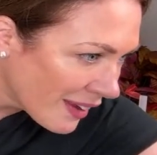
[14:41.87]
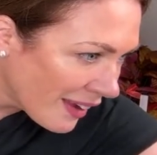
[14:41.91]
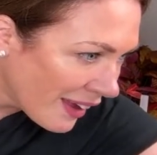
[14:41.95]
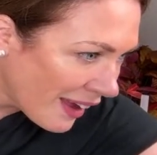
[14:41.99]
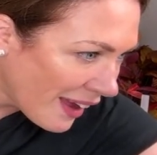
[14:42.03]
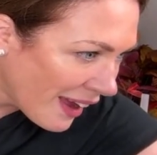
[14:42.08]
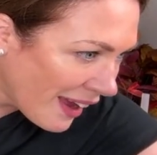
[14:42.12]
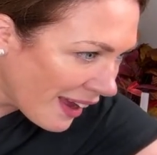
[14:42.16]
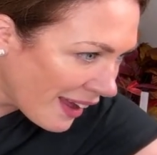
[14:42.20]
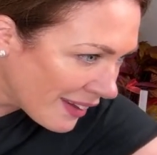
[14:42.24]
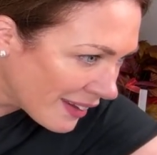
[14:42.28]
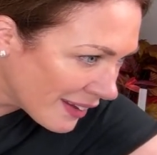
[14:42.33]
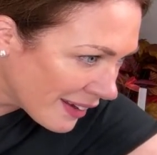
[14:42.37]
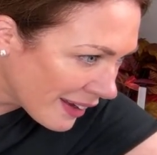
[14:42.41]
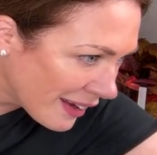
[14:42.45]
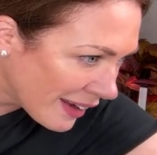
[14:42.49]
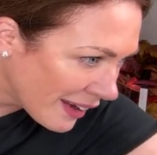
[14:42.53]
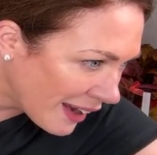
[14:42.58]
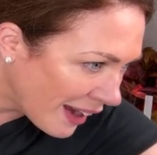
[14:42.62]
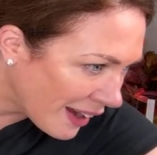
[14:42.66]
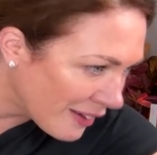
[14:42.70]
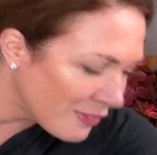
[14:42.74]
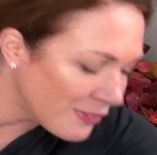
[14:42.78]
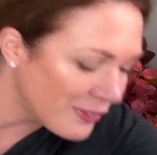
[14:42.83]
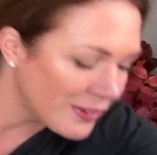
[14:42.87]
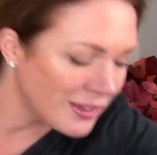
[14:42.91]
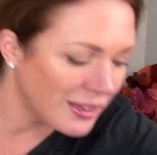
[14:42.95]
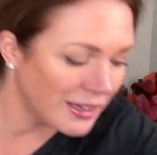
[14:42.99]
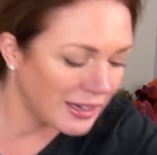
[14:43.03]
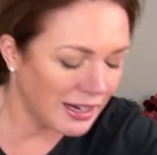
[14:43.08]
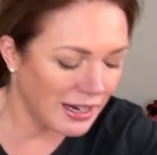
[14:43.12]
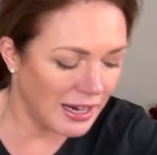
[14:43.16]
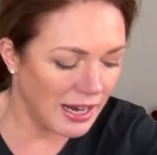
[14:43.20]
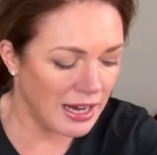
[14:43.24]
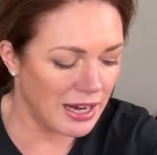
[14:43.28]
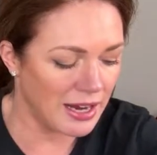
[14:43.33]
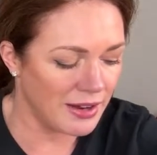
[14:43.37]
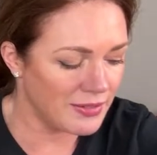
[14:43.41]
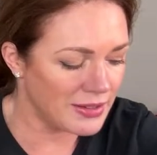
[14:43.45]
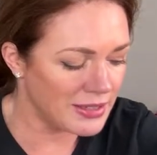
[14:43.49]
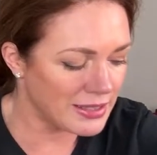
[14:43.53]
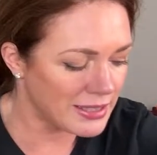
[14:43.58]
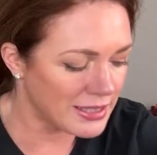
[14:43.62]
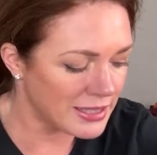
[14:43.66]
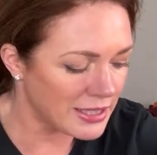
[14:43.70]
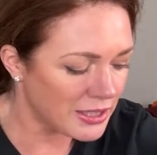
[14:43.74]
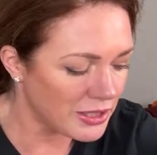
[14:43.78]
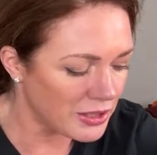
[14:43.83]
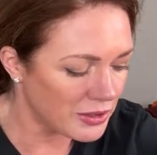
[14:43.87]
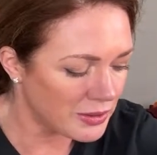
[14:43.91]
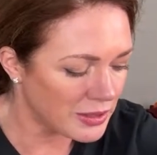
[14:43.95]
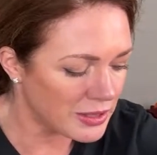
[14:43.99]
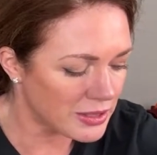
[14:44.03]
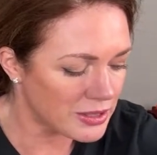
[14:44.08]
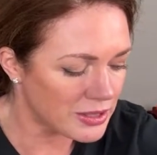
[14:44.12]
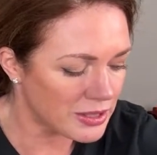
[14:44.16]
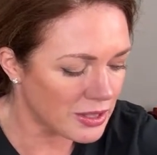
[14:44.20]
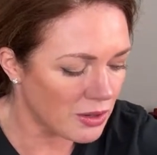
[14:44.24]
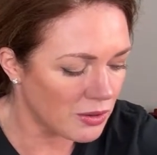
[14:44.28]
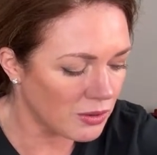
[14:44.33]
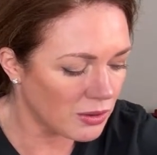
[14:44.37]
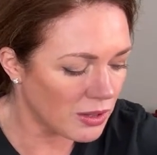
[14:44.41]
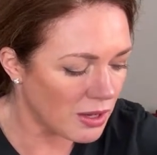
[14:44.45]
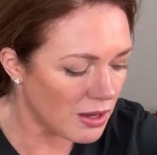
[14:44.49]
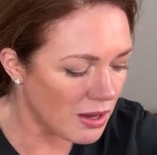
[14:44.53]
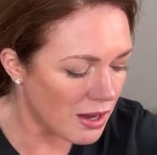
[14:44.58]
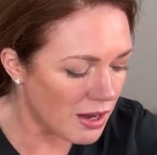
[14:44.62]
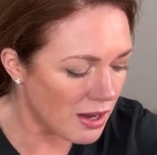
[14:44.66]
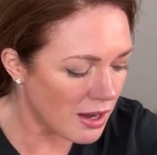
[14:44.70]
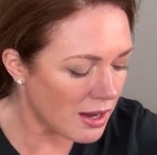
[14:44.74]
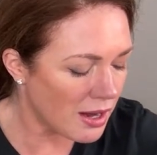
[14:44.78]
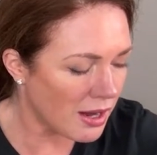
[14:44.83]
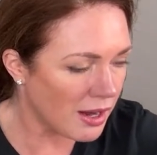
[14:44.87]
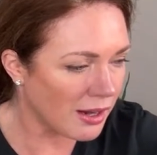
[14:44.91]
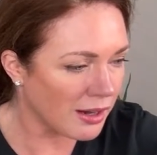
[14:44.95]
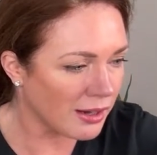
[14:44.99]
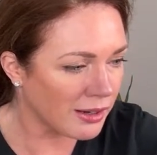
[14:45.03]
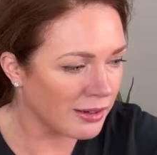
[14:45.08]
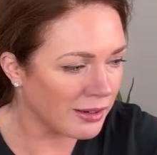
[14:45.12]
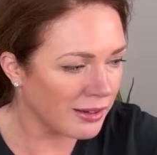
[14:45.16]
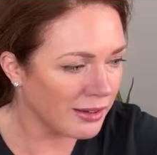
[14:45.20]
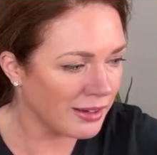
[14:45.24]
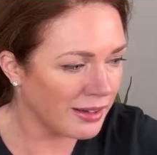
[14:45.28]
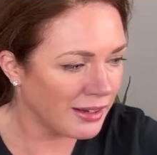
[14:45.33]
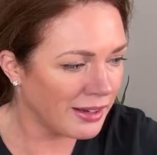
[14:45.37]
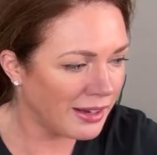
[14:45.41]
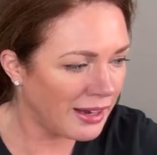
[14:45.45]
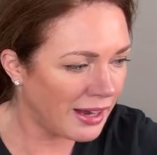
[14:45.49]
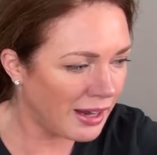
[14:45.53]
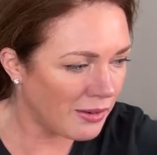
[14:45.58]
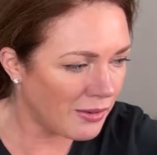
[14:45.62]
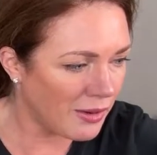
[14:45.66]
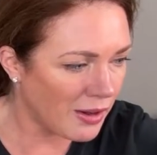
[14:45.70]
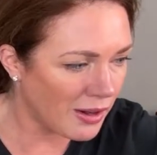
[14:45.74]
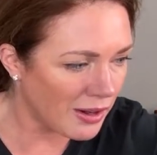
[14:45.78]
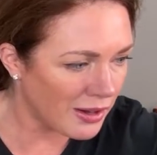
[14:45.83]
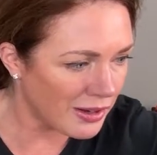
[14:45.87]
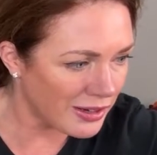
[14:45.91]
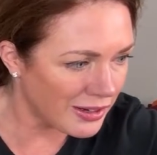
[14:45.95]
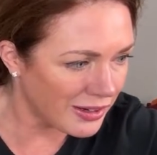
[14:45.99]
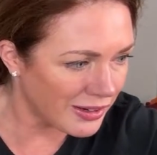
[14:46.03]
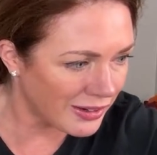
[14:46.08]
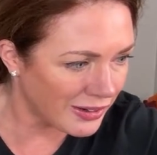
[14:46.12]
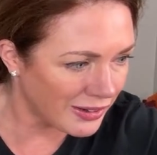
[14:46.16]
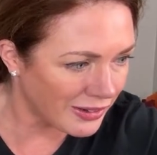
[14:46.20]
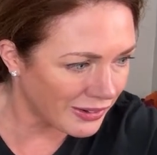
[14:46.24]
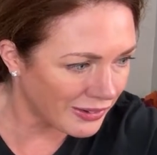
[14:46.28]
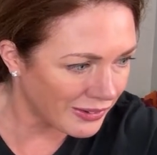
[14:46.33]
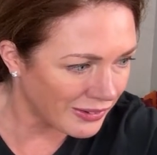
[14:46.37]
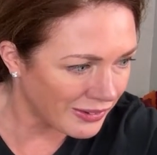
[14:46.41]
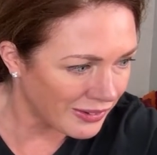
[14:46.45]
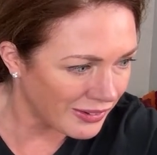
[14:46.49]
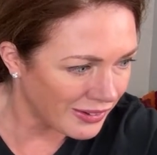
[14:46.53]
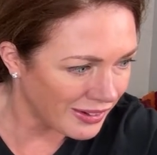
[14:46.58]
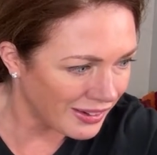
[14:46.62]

Allie, I feel like I haven't seen you in so long. How are you?